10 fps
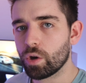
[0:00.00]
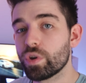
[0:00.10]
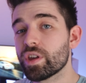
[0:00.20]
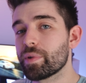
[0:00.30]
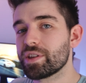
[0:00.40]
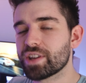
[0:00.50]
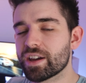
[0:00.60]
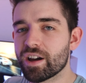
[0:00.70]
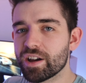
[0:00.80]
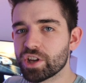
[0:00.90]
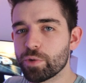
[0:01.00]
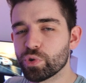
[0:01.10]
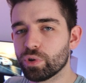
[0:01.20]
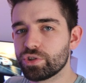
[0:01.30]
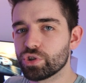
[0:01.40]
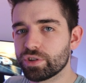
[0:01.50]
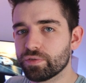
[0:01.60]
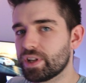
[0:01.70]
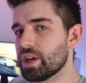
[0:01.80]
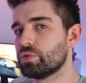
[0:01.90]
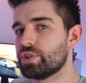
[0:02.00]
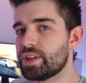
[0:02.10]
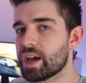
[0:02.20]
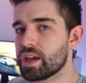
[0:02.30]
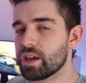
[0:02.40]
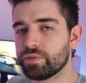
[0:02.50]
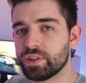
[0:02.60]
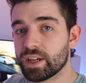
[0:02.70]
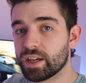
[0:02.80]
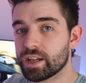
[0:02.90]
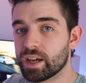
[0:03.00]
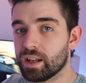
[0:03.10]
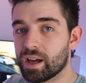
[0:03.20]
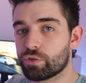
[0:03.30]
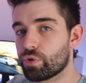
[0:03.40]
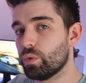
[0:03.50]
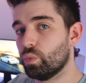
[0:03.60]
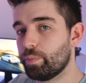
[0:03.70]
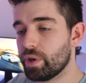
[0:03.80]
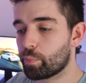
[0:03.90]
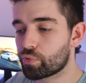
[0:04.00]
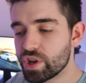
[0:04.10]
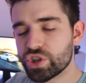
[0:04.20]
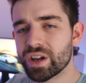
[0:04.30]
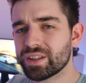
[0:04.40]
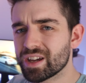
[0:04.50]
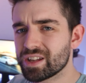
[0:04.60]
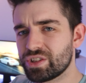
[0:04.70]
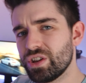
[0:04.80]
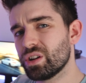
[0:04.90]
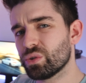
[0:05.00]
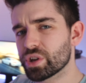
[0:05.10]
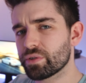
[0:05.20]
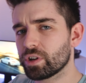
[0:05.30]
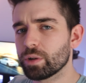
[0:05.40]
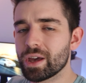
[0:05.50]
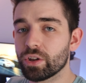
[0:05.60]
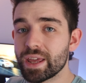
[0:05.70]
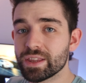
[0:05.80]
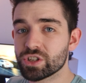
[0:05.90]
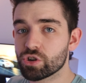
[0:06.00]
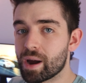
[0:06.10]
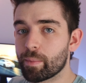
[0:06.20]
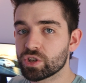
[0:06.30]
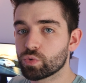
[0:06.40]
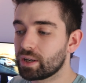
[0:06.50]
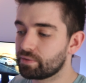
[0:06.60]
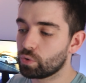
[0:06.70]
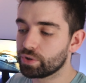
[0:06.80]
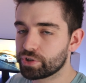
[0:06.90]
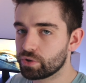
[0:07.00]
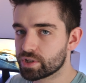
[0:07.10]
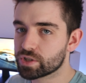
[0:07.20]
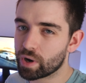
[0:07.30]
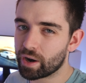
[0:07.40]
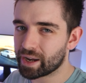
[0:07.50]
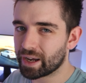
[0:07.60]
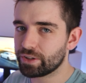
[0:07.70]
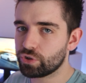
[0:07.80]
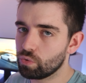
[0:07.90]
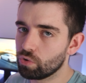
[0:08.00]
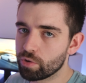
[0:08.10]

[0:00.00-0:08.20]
With that being said, guys, hope you all enjoyed the video today. If you did, a like rating would be appreciated. You can also follow me on Instagram as well if you want to. This is where I kind of do